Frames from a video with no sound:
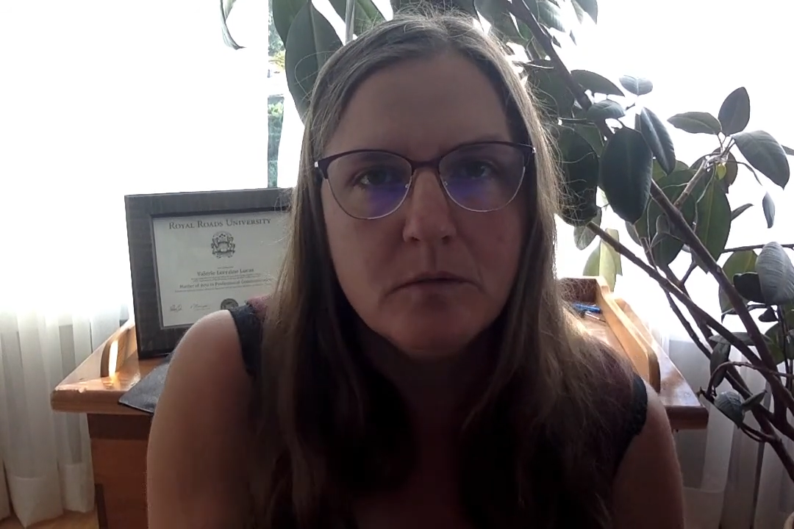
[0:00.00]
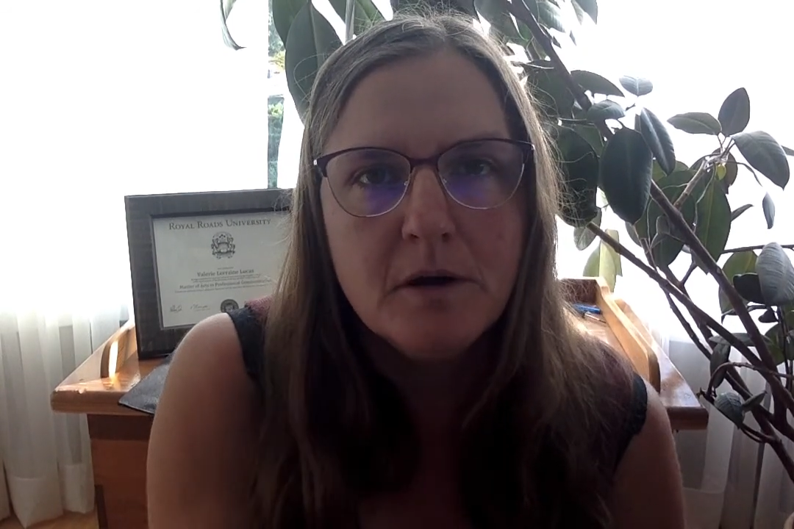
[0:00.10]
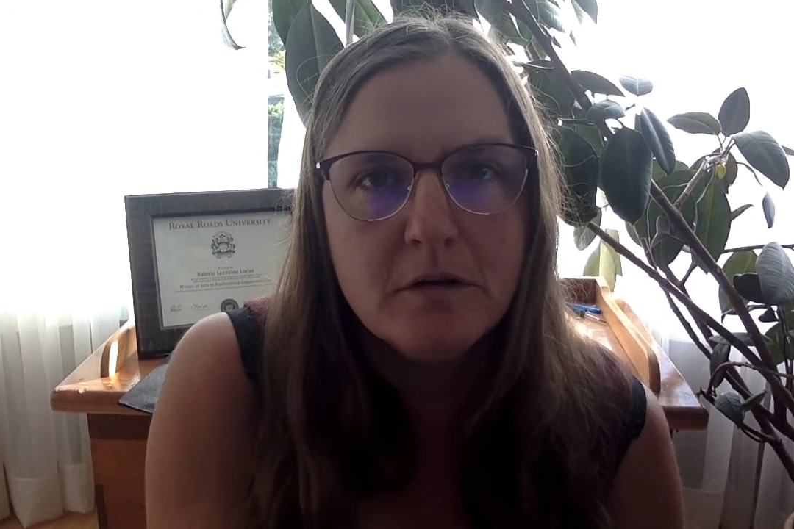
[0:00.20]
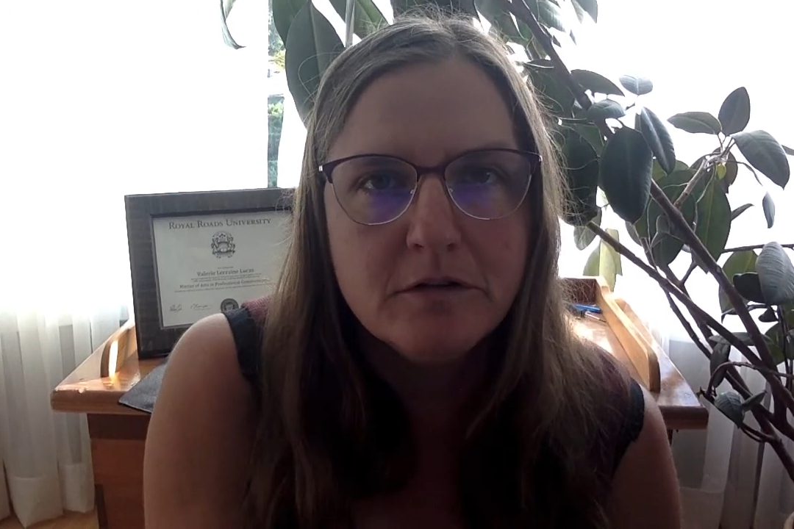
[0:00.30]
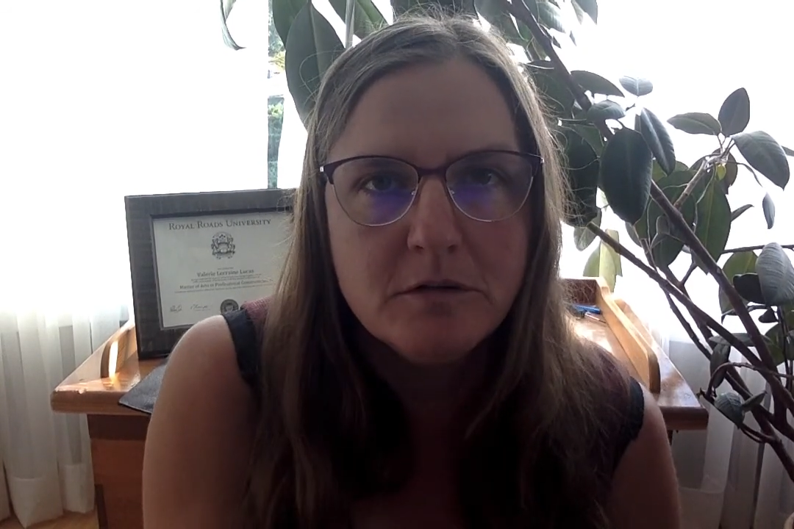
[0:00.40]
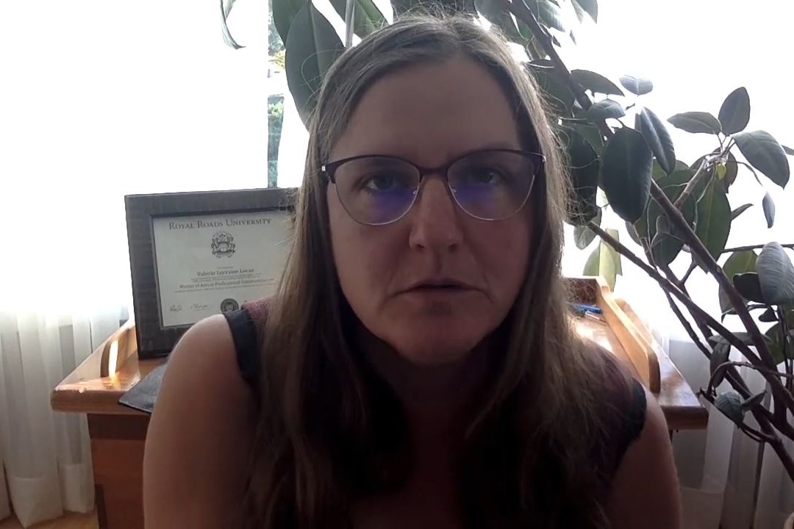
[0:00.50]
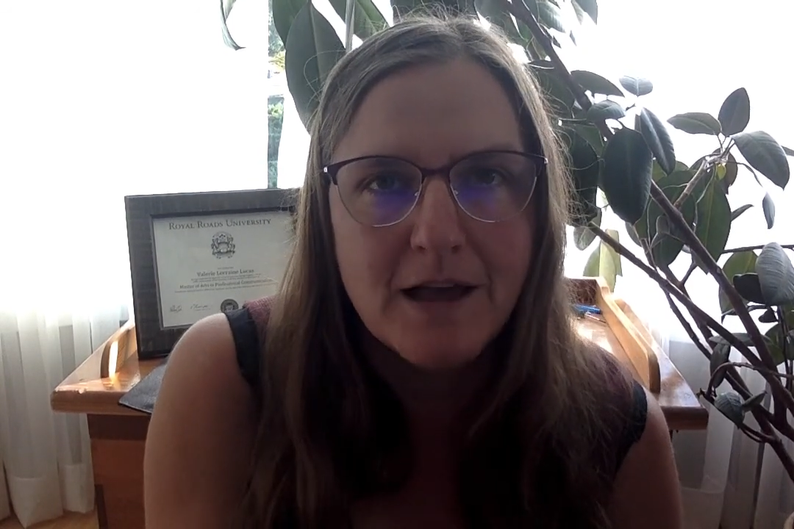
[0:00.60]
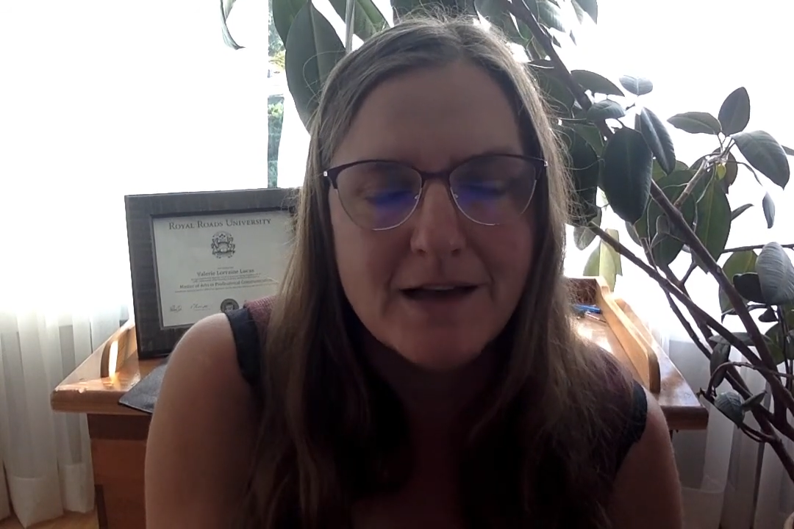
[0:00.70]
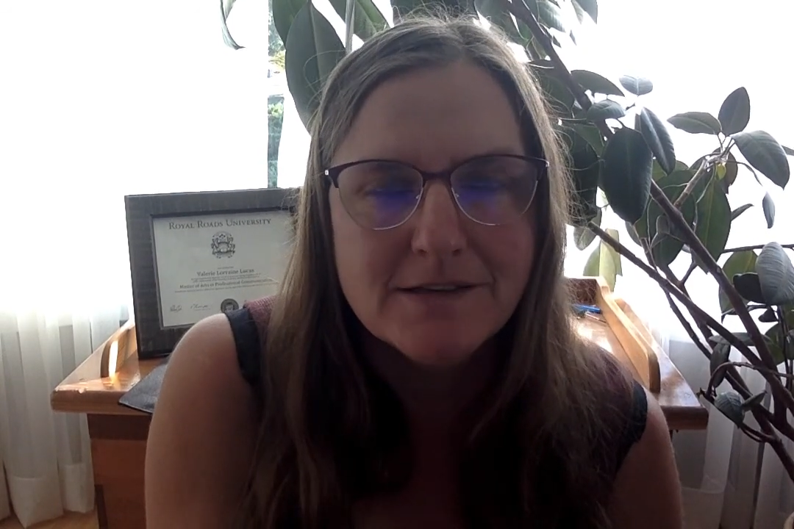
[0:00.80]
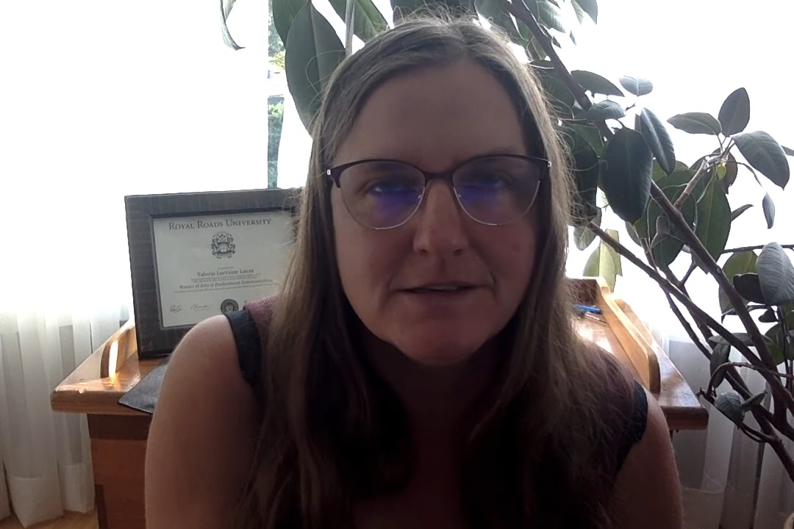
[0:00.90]
one or two
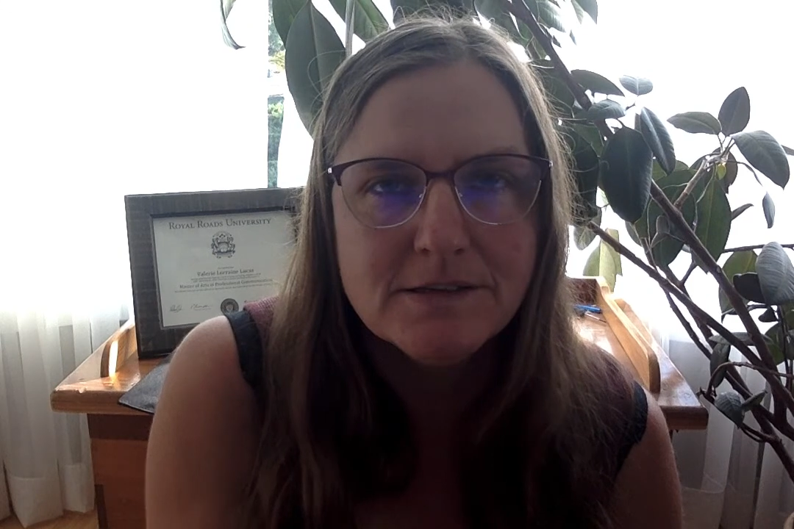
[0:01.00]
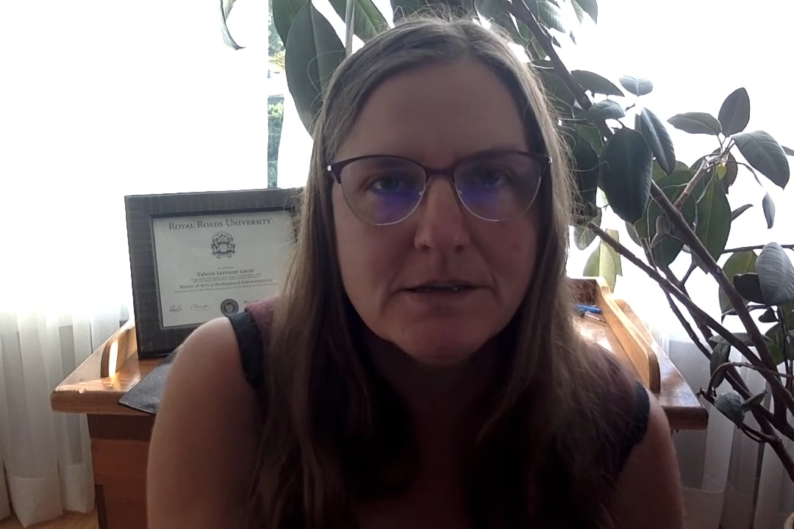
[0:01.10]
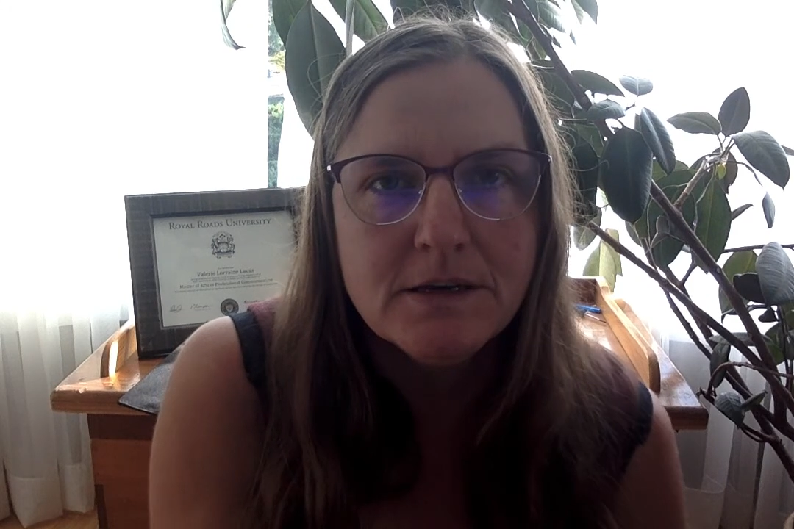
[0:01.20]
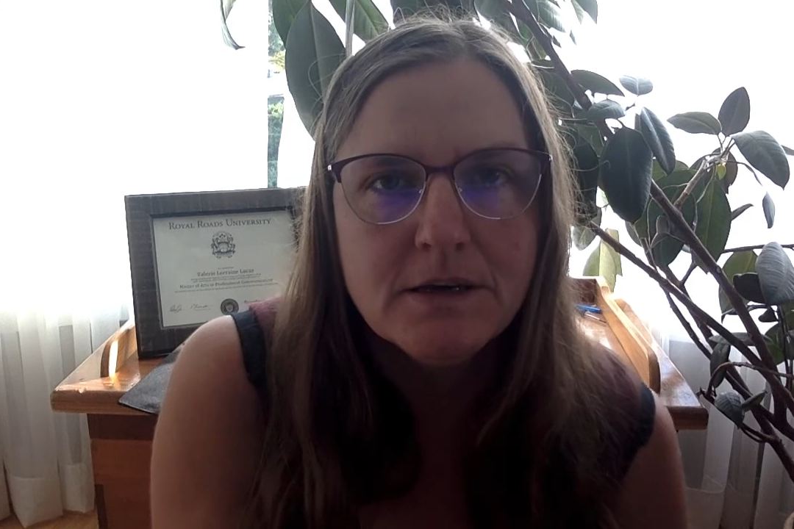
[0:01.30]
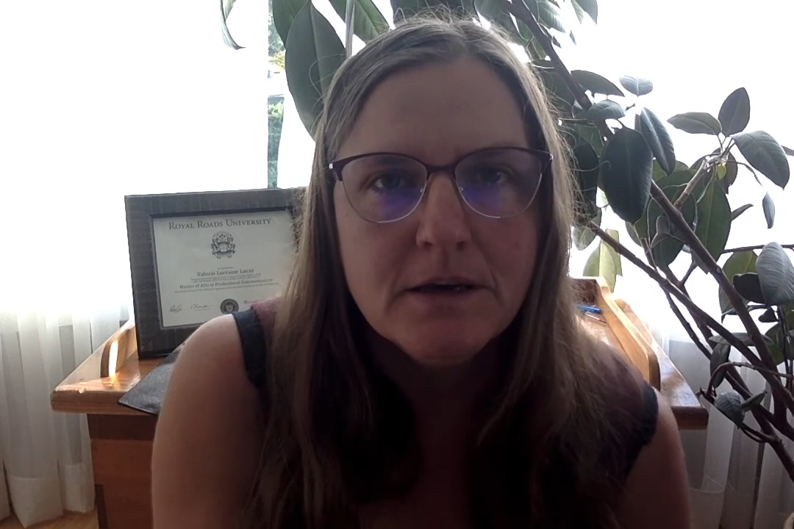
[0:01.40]
classes